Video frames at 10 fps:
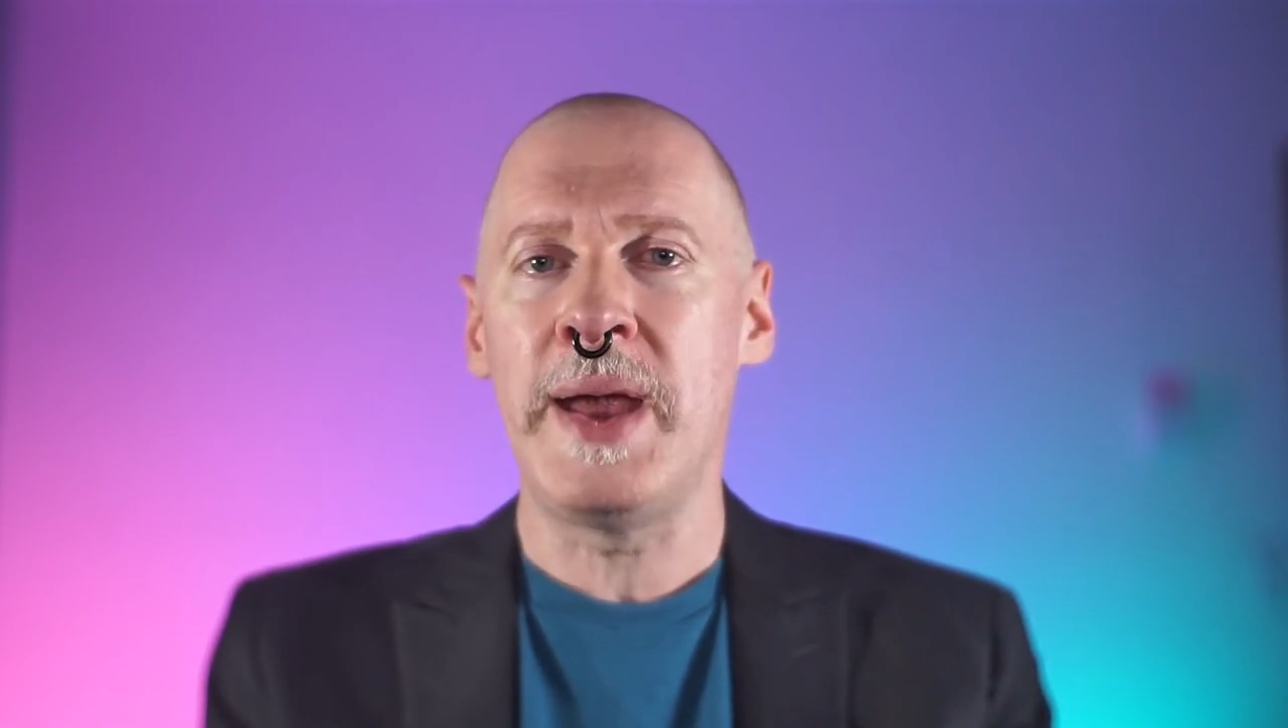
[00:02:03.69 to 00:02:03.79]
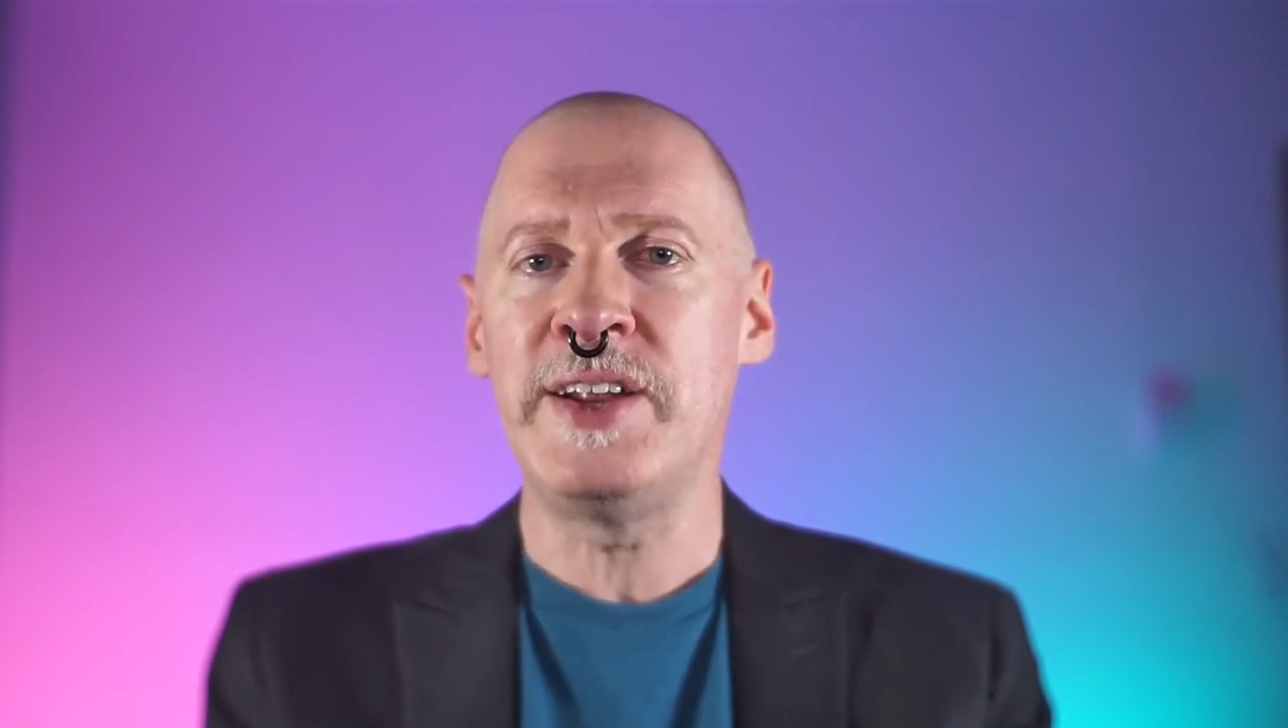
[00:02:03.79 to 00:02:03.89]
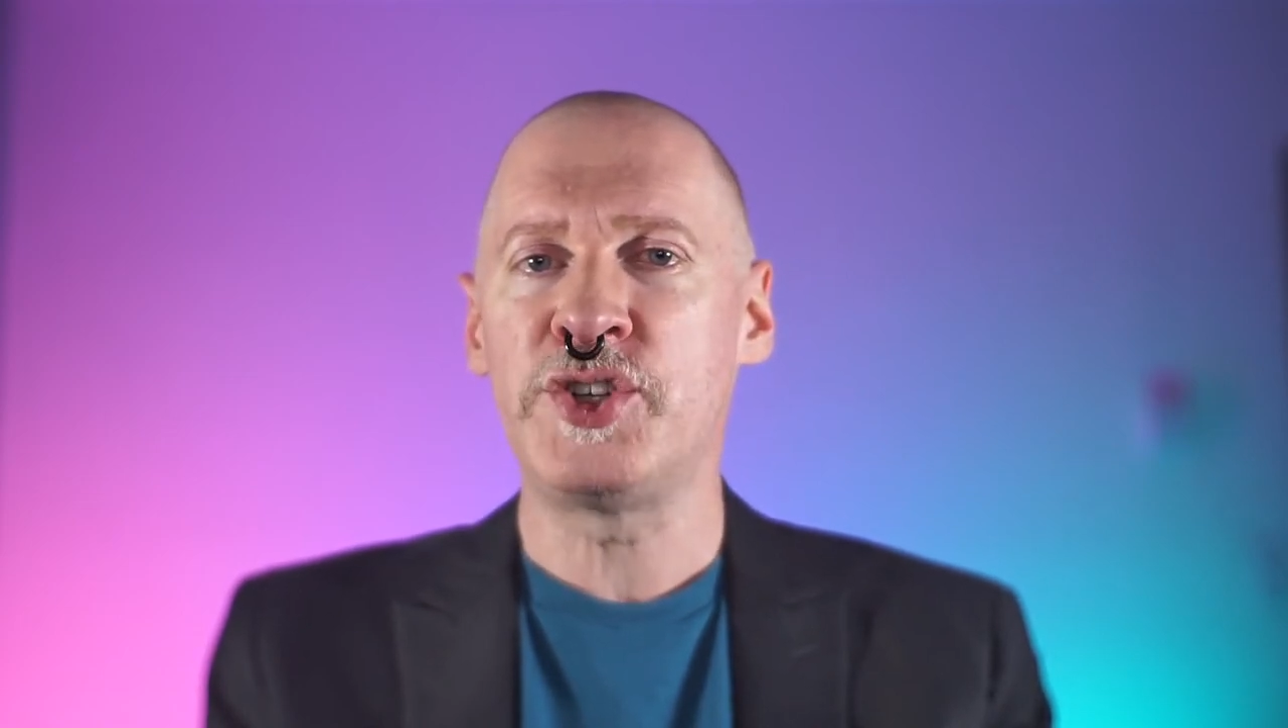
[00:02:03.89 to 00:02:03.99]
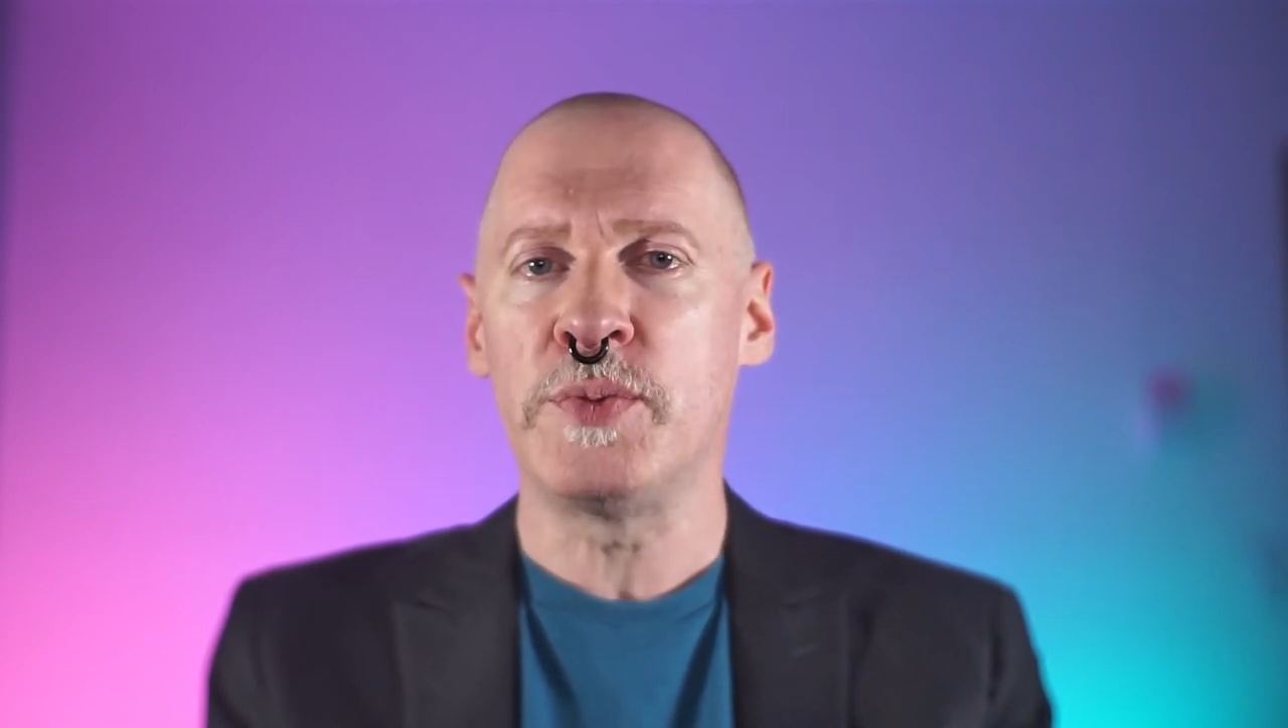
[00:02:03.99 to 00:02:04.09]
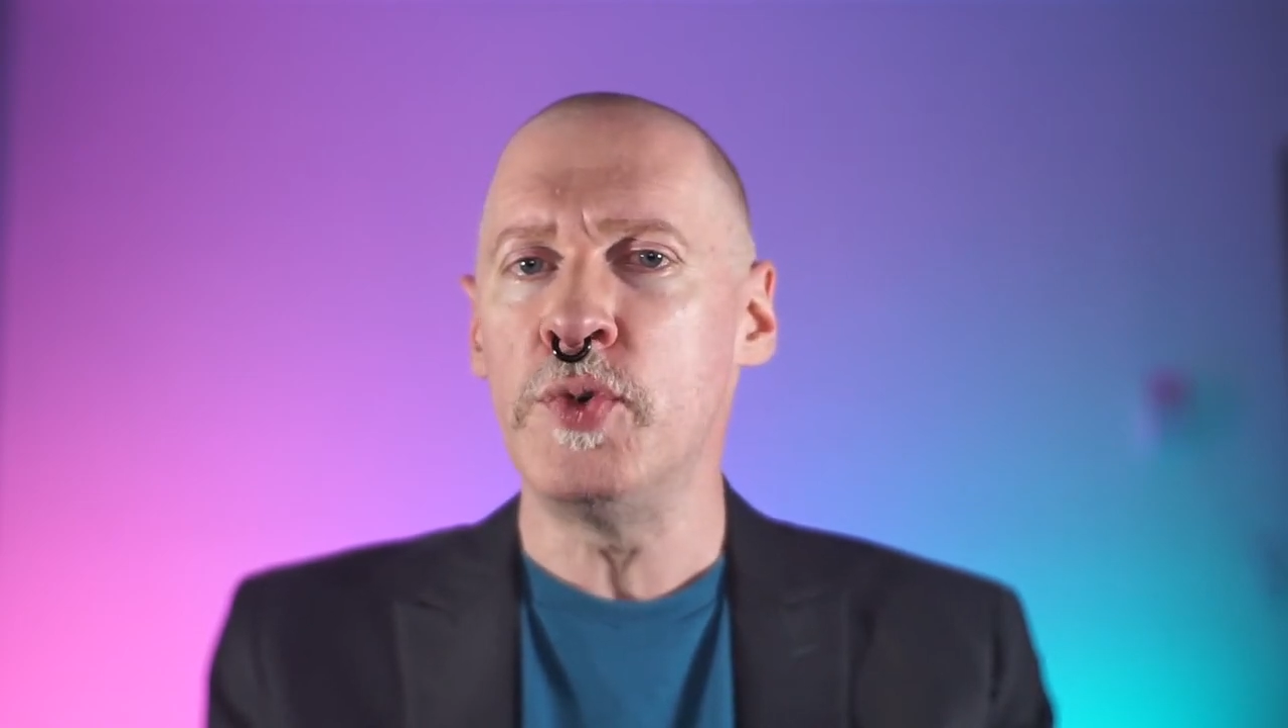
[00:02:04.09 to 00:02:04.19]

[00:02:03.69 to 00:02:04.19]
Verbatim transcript: major